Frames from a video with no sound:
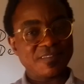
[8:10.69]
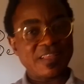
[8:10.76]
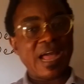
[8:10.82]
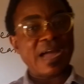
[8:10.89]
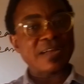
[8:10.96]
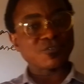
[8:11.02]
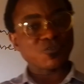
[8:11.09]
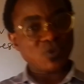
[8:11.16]
The
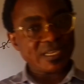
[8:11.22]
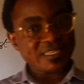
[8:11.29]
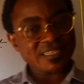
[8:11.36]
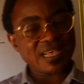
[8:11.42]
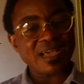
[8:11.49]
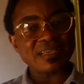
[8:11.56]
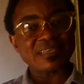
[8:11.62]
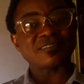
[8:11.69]

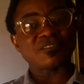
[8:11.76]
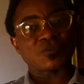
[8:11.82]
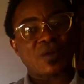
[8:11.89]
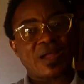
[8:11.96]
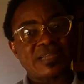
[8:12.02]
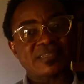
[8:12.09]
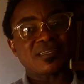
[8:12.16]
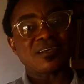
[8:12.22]
addresser is the
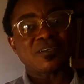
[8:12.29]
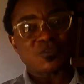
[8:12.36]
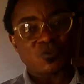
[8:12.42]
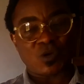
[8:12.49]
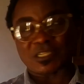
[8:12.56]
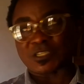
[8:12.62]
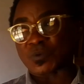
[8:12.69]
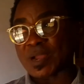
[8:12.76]
writer.
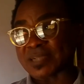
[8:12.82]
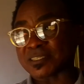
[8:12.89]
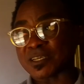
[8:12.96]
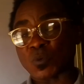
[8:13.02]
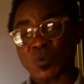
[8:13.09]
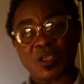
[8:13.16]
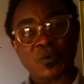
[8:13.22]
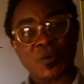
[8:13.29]
You are the
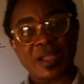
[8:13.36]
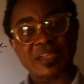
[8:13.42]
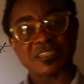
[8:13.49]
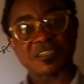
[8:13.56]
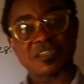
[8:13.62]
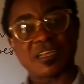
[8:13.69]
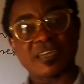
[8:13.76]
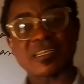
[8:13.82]
writer when you're
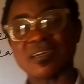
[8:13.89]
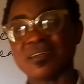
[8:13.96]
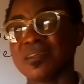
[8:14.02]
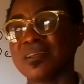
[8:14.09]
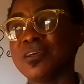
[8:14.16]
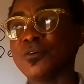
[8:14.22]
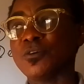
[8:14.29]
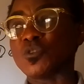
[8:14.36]
writing the letter.
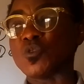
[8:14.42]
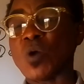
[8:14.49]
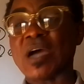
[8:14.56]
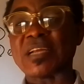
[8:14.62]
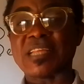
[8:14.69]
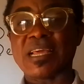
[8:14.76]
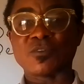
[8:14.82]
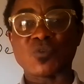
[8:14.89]
You
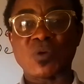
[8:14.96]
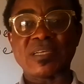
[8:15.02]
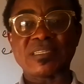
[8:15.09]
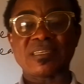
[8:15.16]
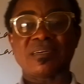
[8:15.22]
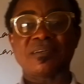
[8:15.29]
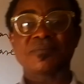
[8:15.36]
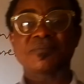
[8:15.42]
are the
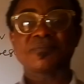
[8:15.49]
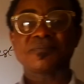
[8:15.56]
addresser.